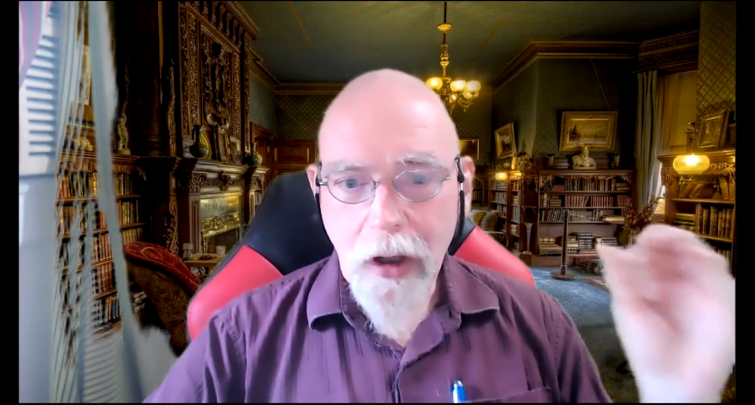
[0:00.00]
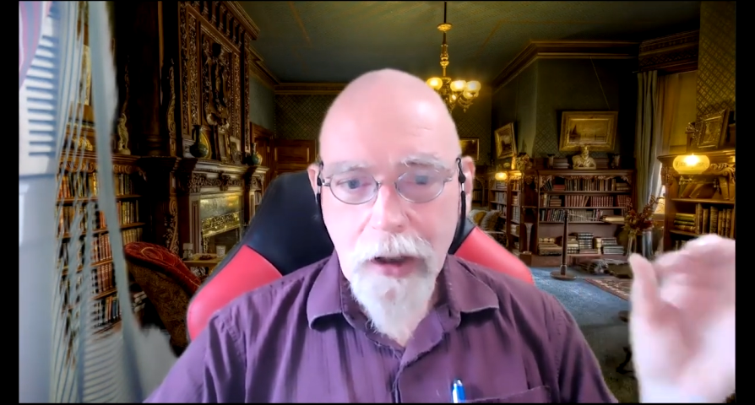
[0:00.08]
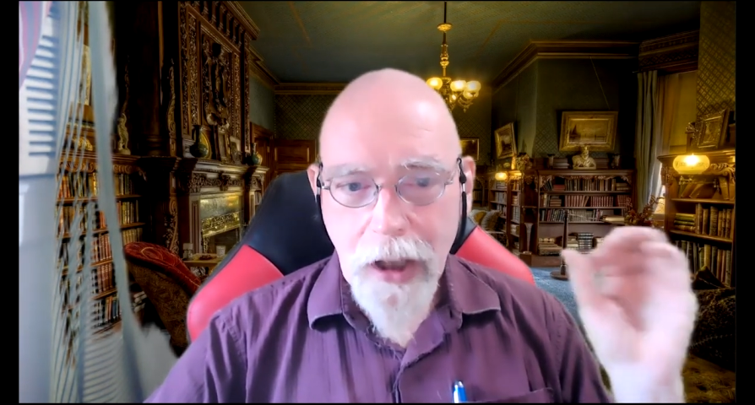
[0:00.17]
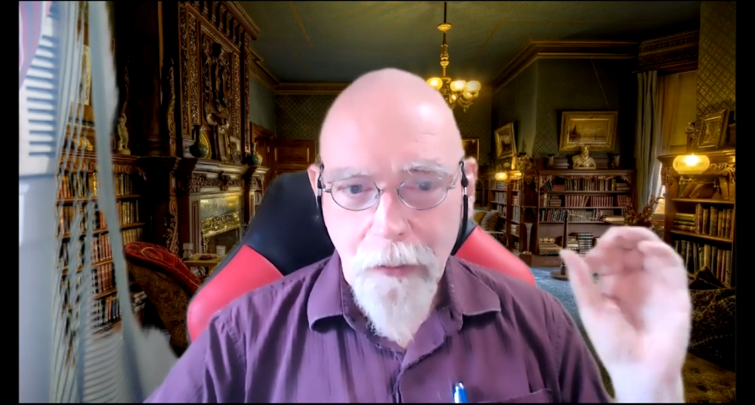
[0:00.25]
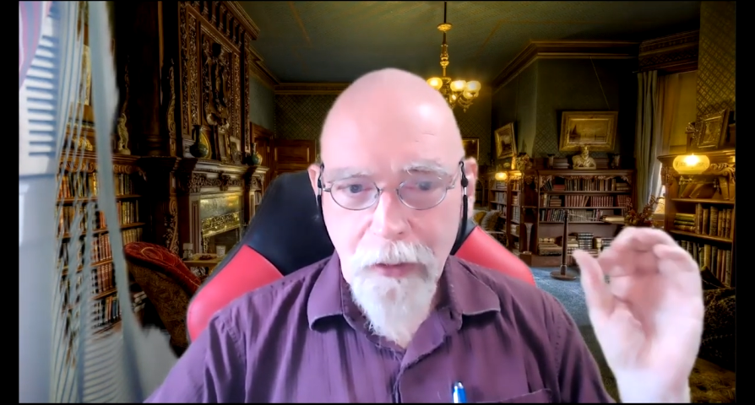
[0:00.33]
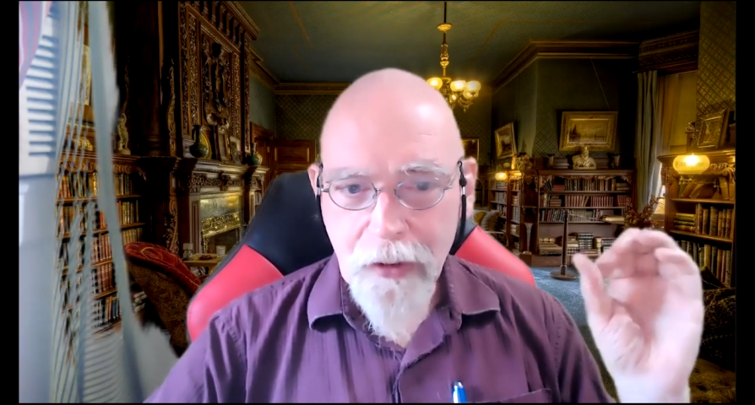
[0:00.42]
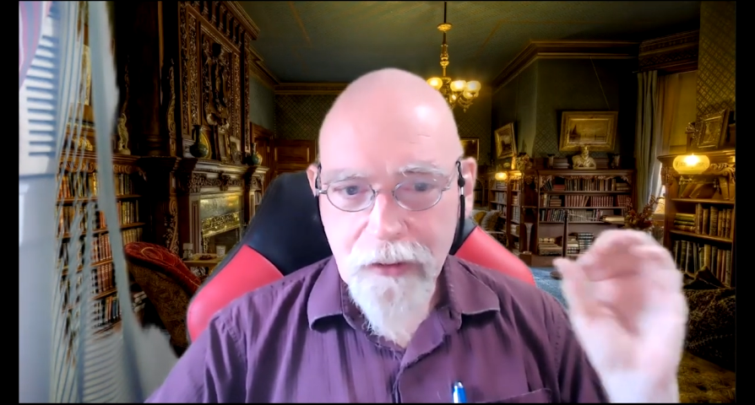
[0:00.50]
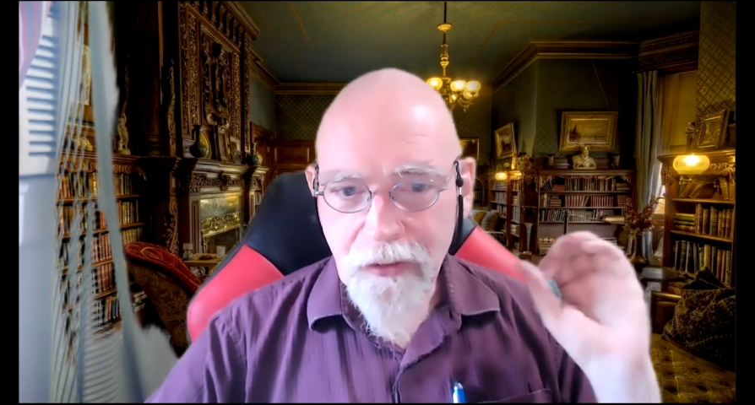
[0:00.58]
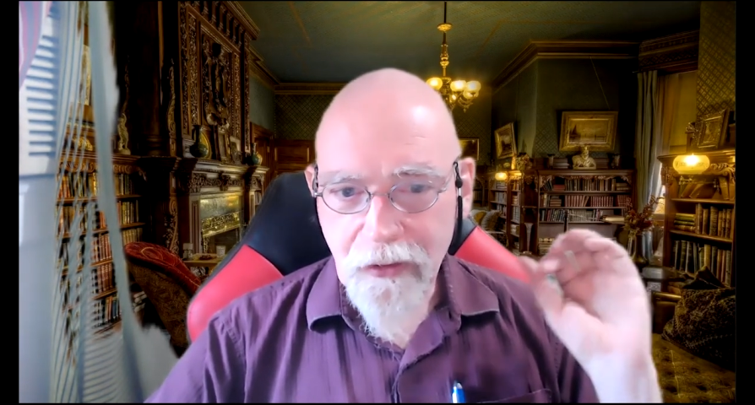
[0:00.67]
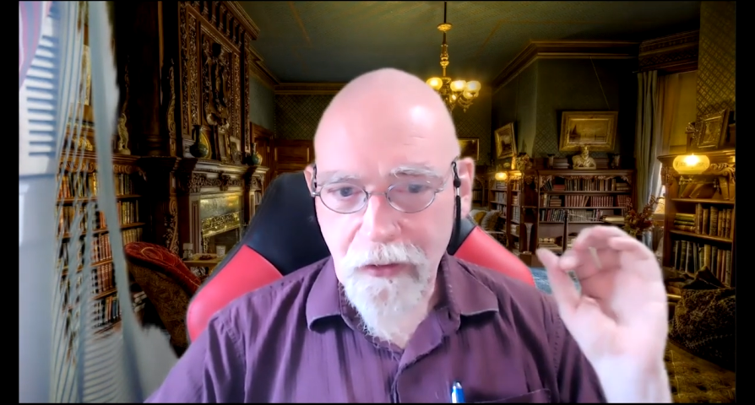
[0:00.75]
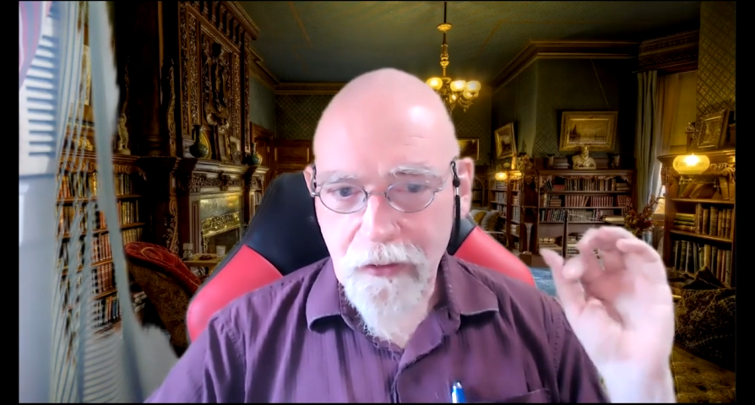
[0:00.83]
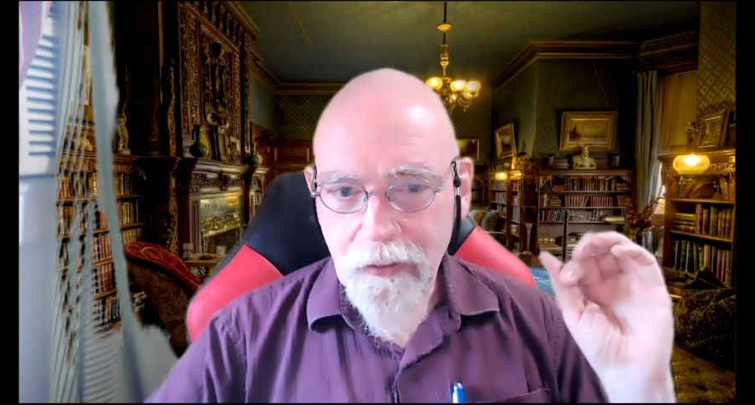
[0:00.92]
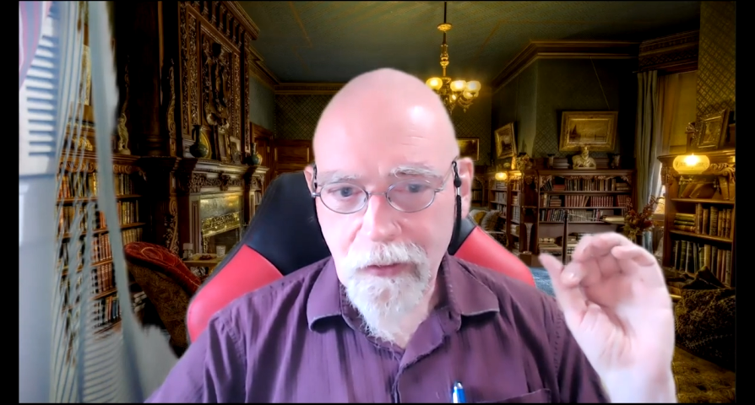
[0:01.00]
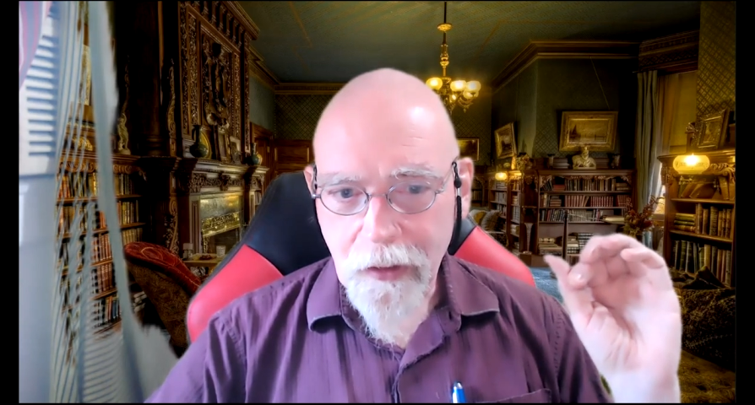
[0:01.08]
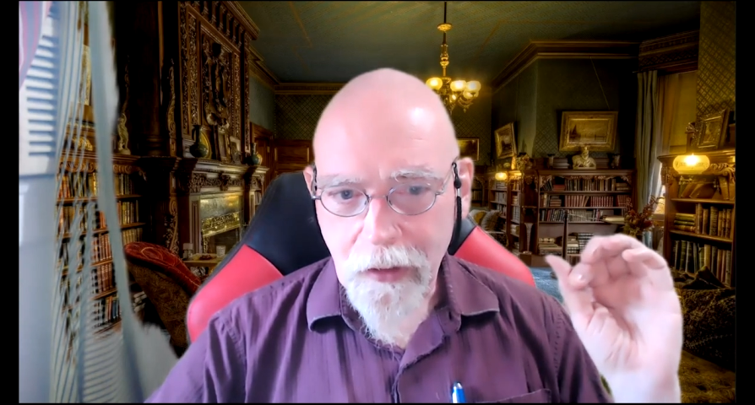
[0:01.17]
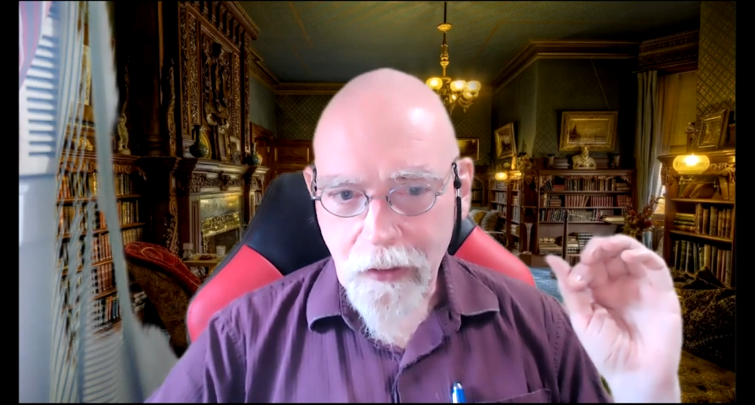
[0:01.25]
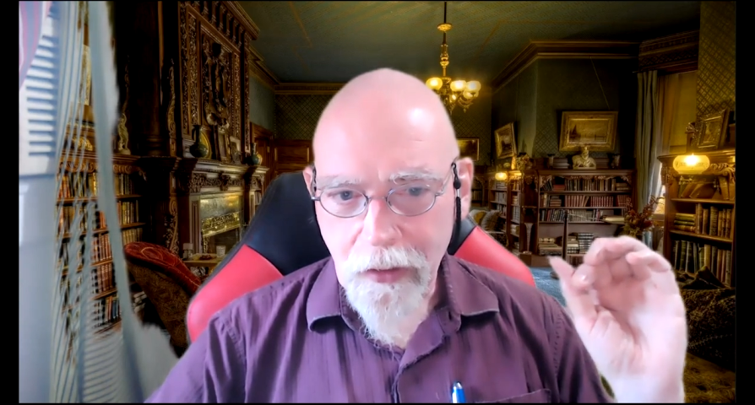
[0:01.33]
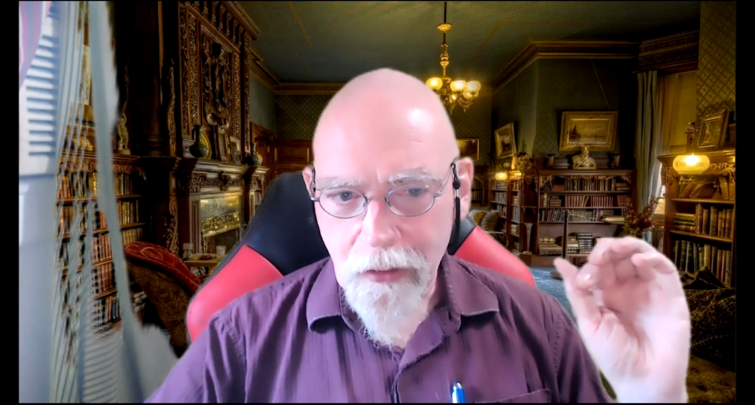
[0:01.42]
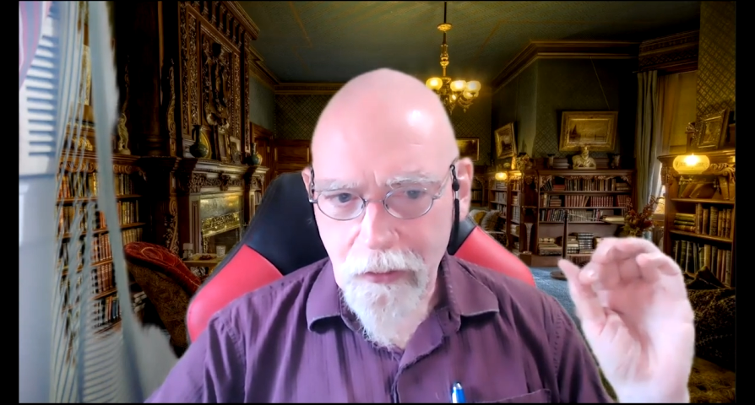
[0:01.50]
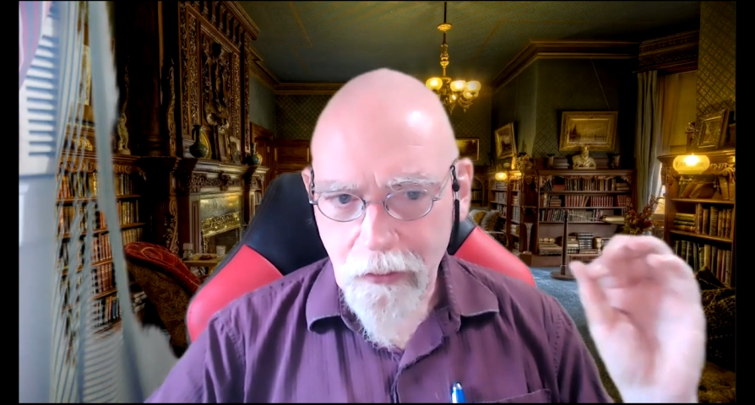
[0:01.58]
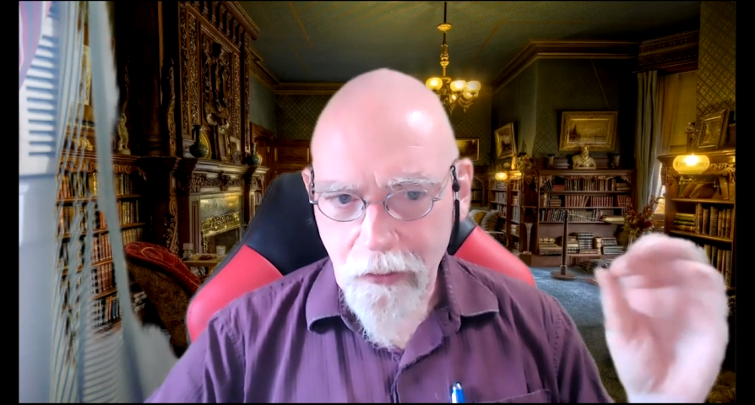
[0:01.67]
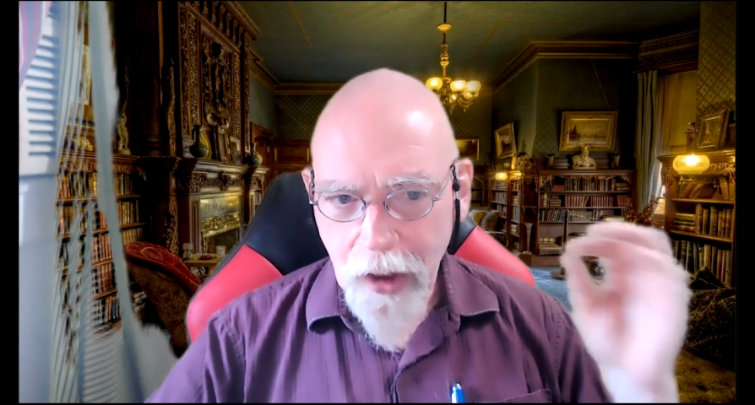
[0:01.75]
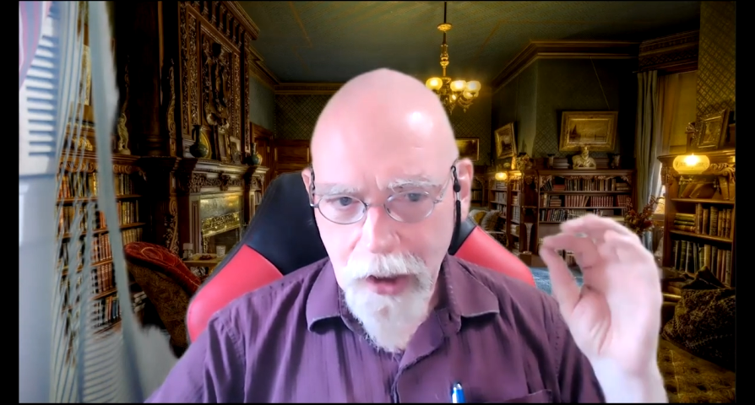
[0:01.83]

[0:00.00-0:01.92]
a couple concerns and a little